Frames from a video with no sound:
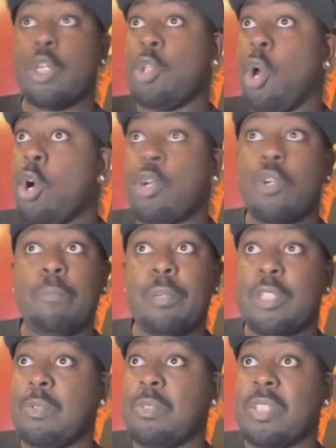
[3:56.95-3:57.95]
not good
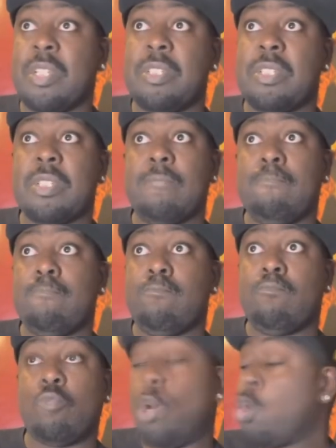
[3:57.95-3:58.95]
producers,
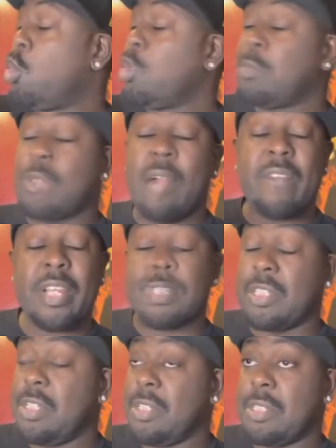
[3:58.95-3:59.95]
not good
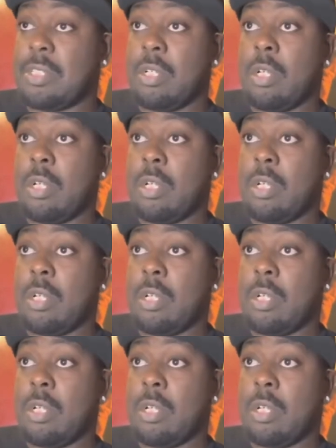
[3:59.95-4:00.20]
directors,